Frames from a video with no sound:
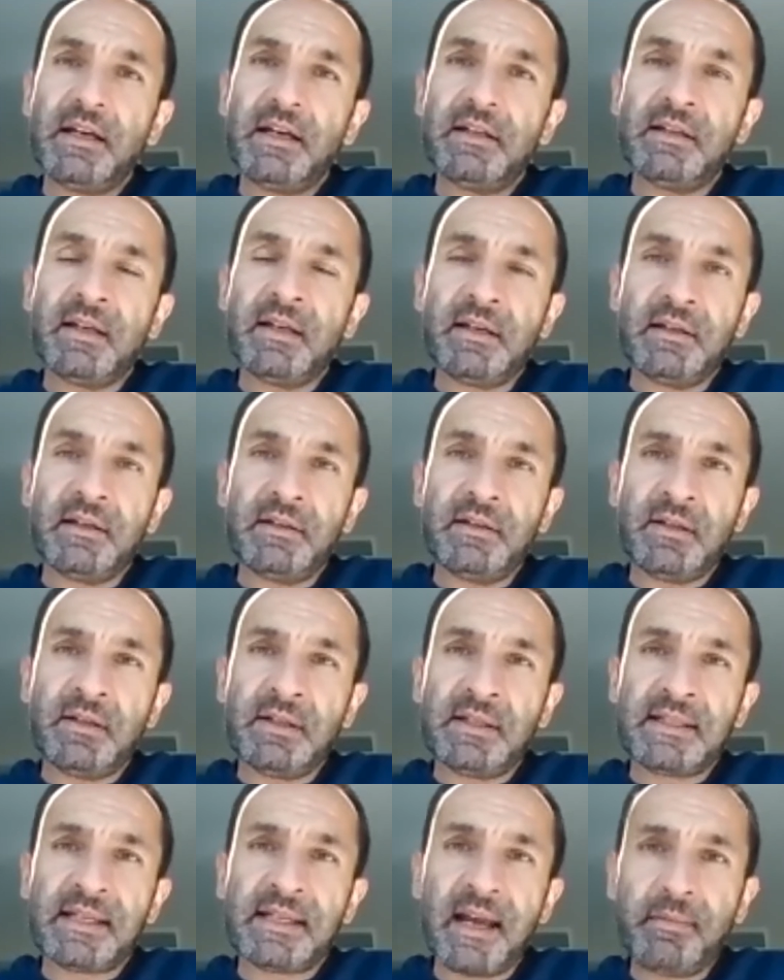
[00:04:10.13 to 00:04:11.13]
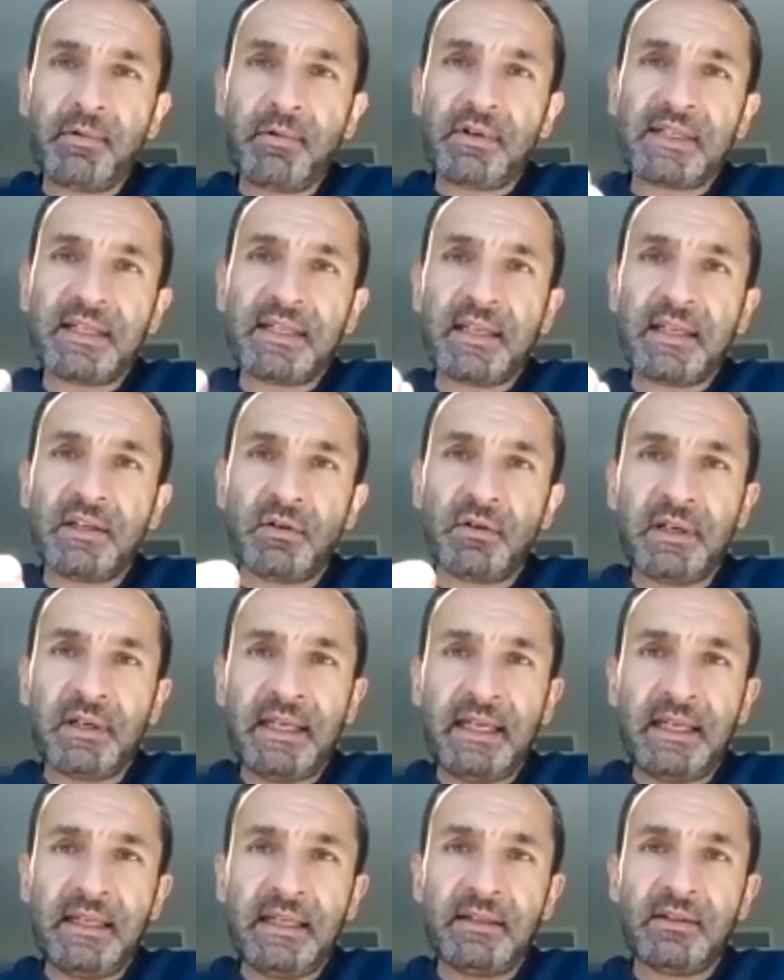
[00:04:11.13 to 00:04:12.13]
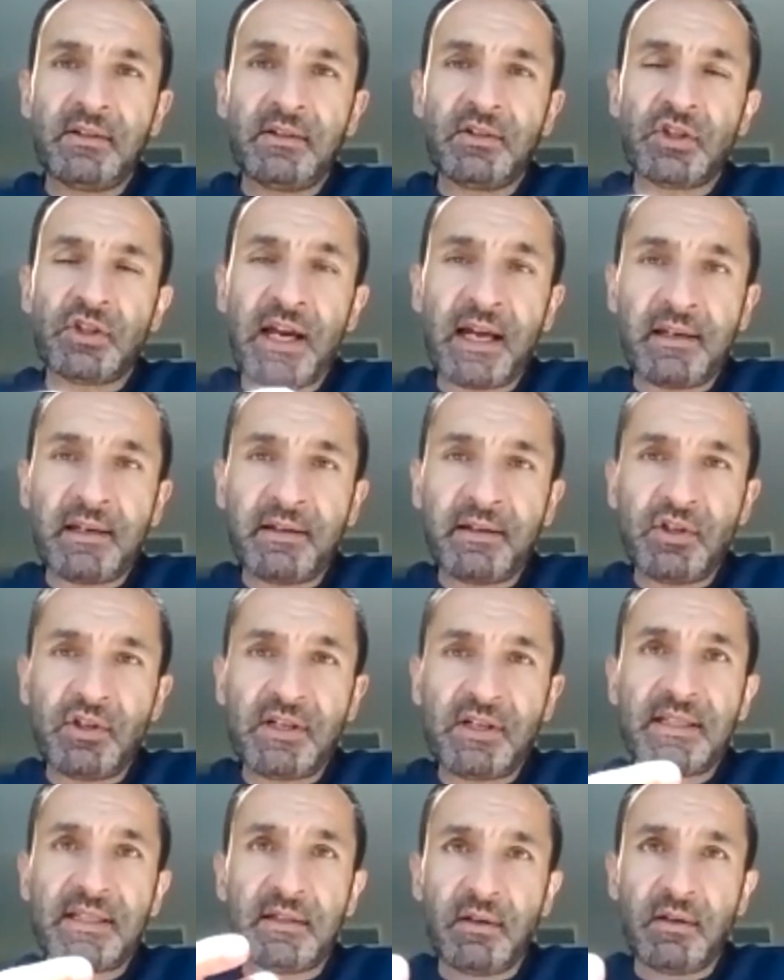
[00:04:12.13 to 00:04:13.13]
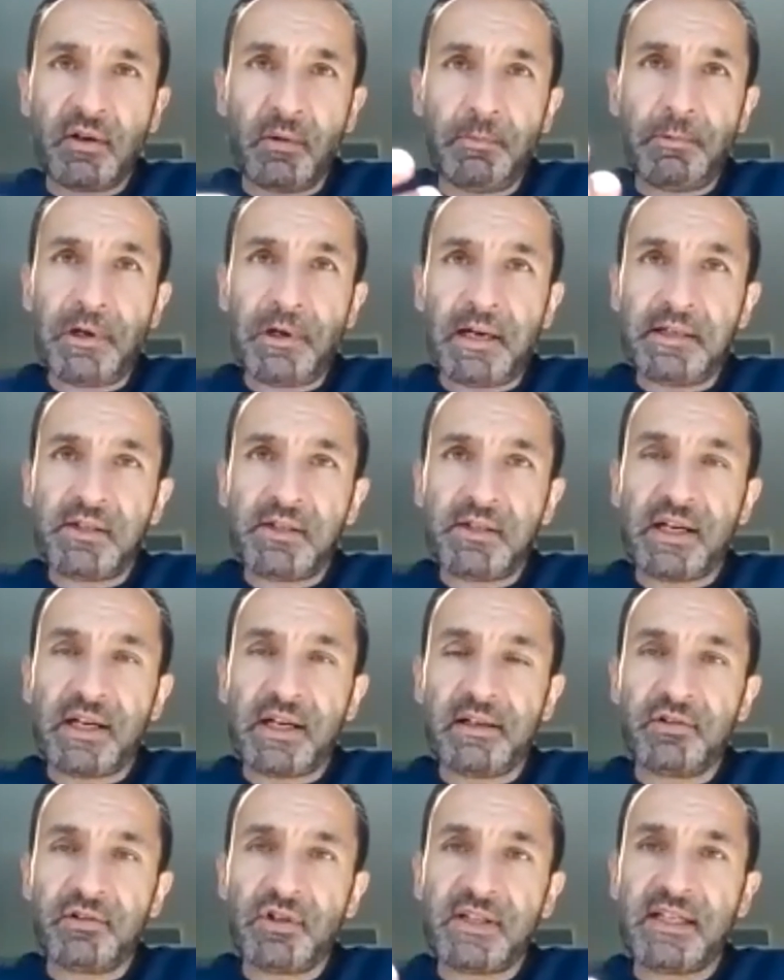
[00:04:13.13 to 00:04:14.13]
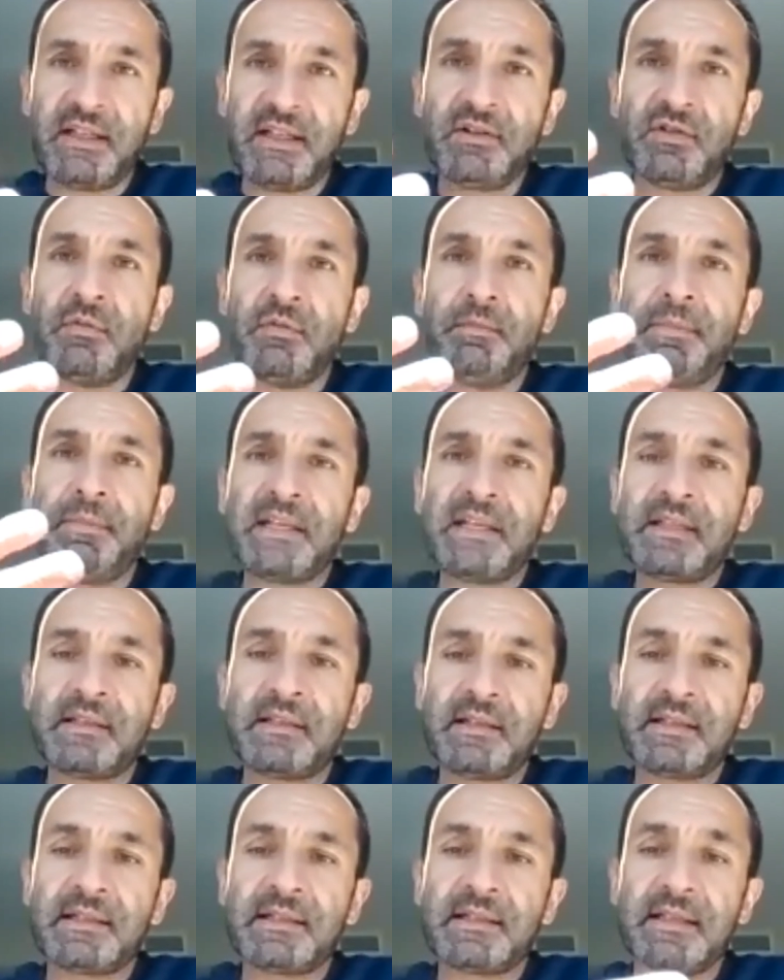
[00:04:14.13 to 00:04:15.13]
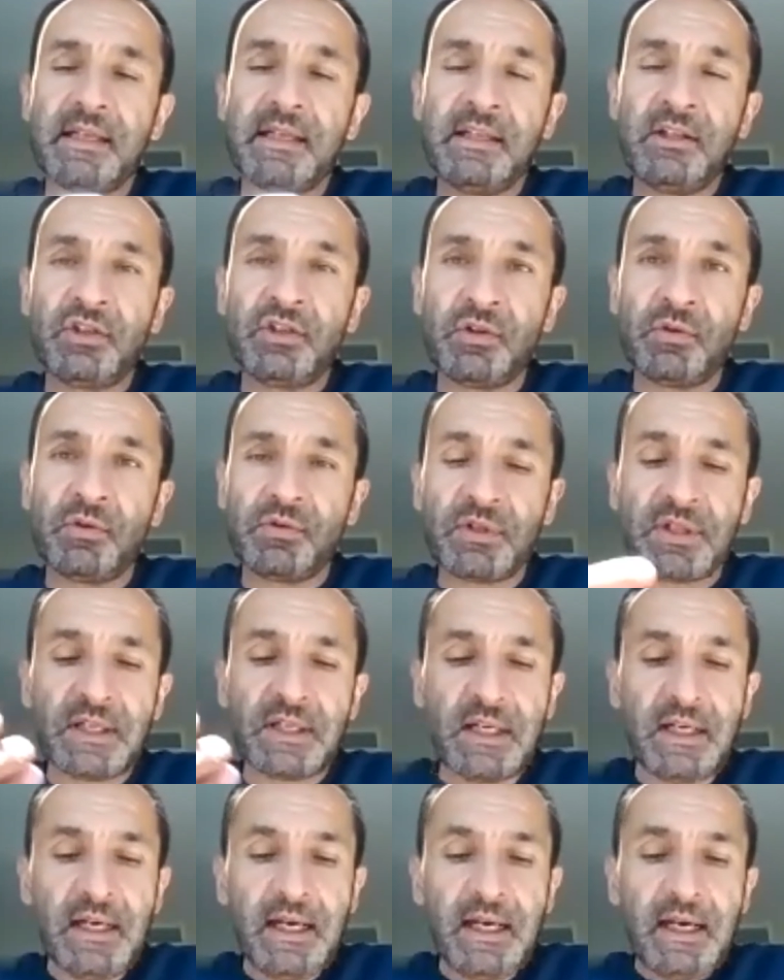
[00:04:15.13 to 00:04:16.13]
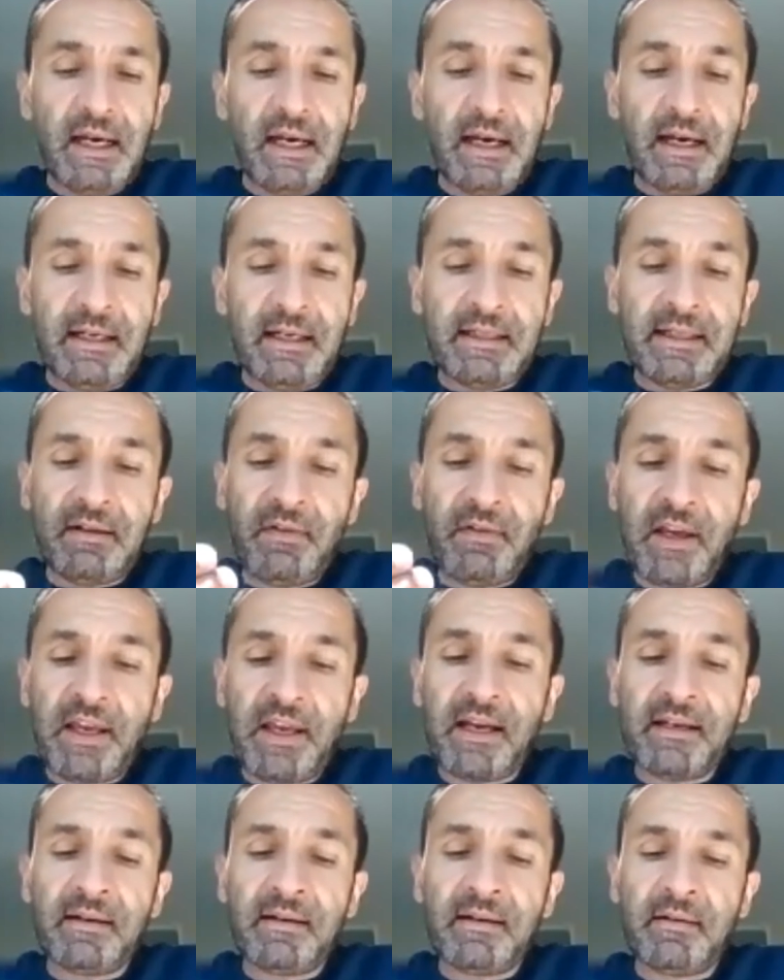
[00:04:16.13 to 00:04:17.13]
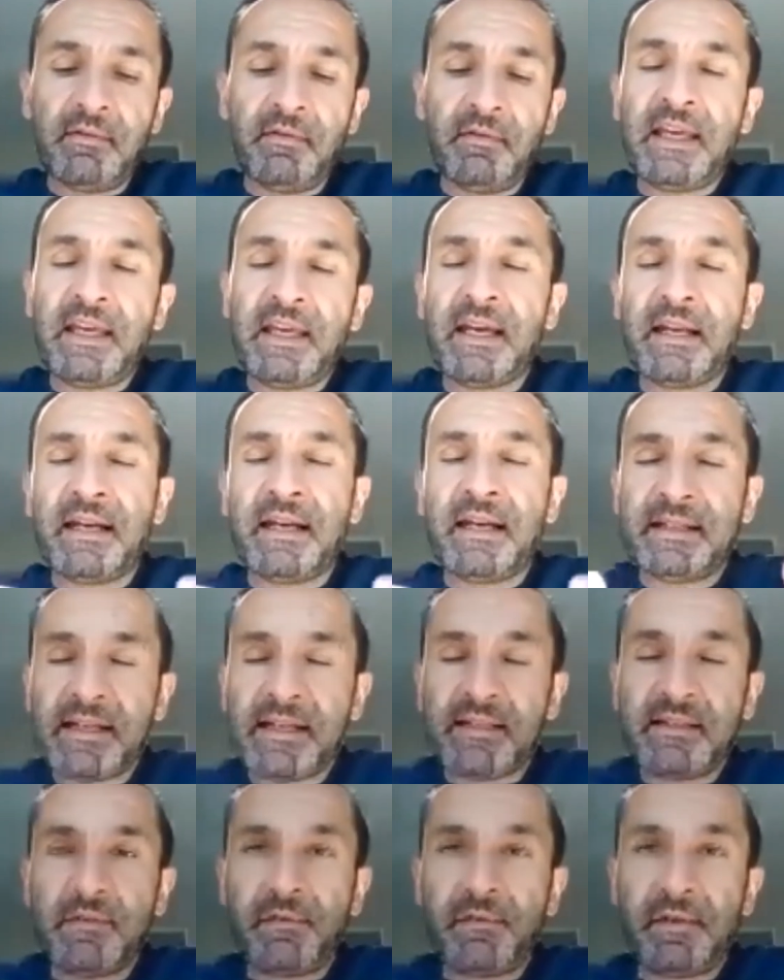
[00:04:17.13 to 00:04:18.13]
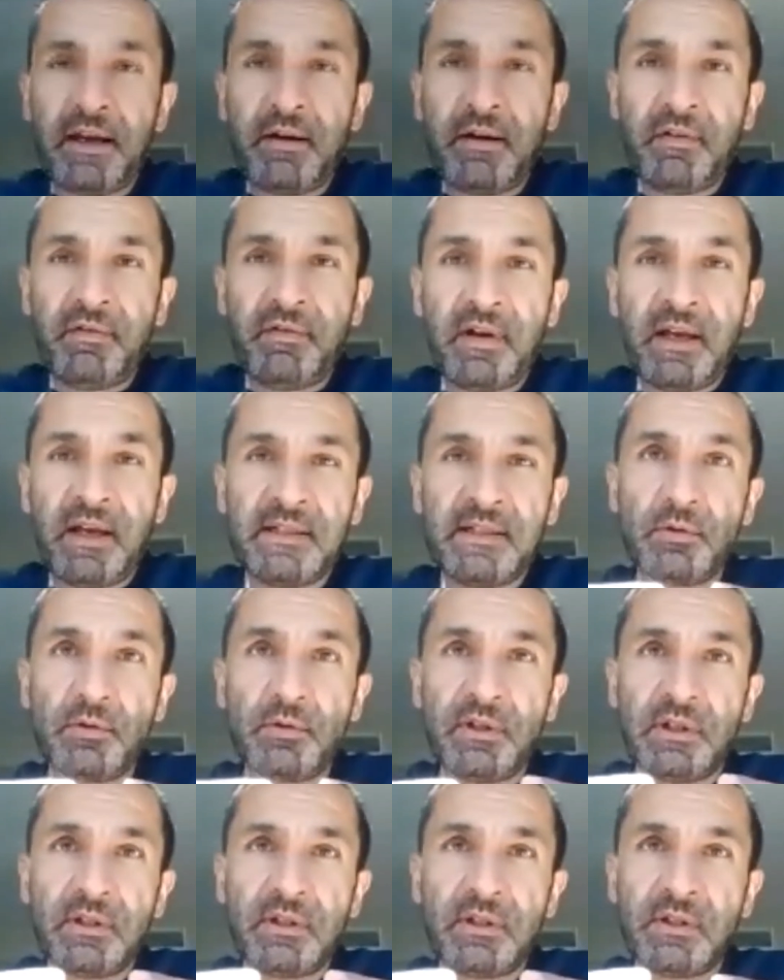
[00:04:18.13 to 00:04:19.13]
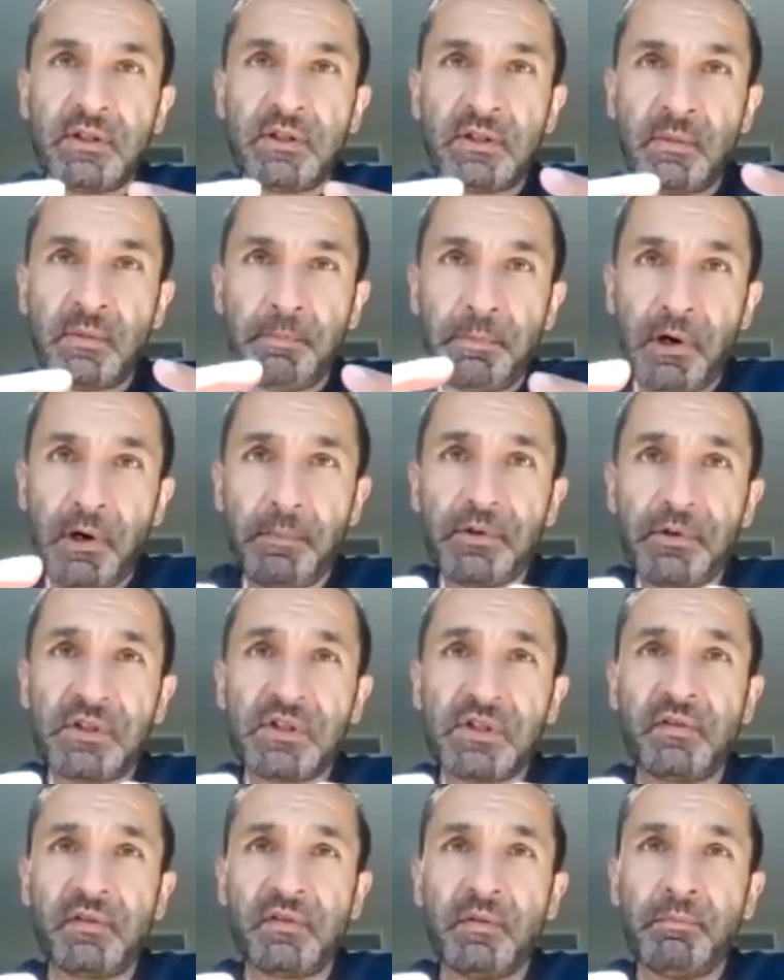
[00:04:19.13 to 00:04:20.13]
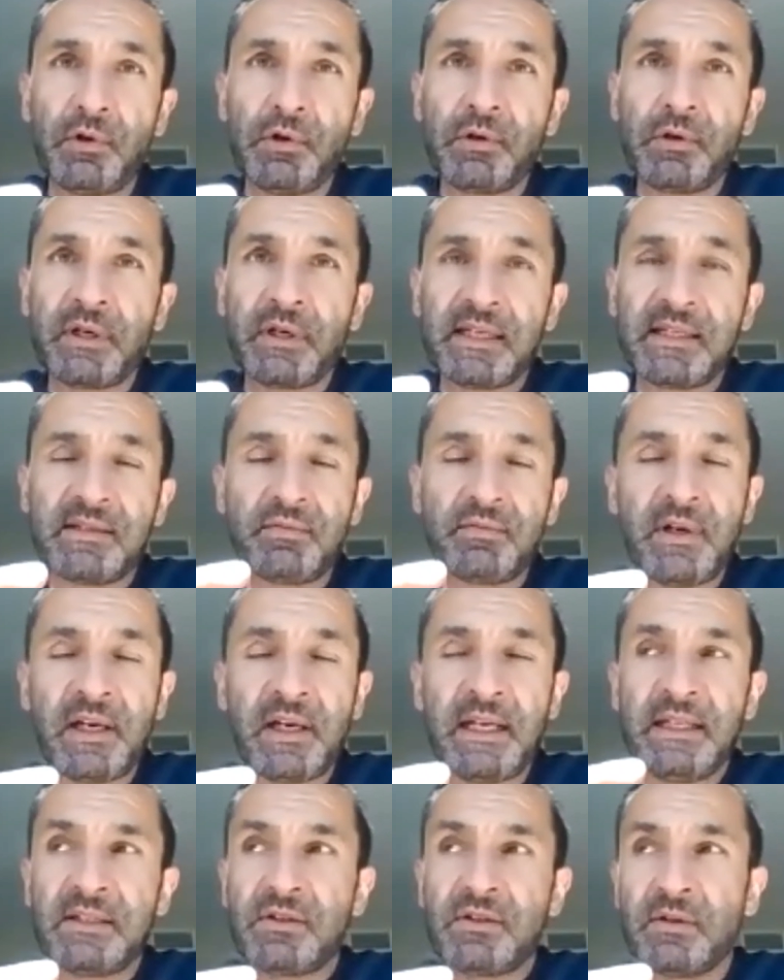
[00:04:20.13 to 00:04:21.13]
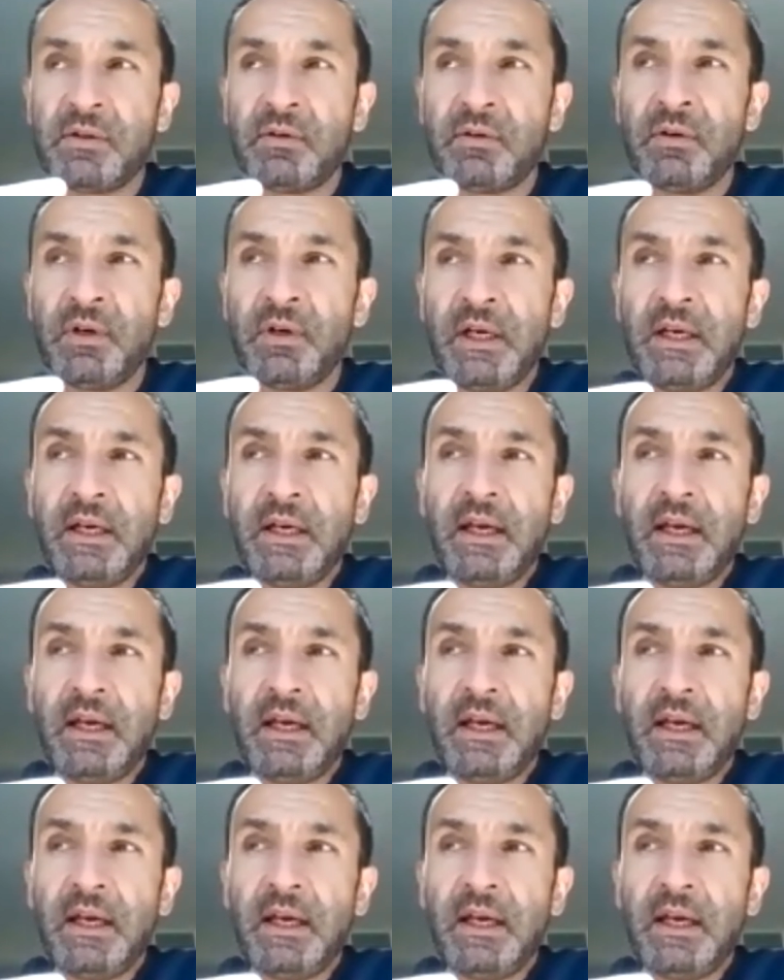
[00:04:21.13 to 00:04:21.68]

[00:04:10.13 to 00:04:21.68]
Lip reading: the cybersecurity challenges and the compliance challenges into business issues that they can identify with. And so the purpose of the book is really to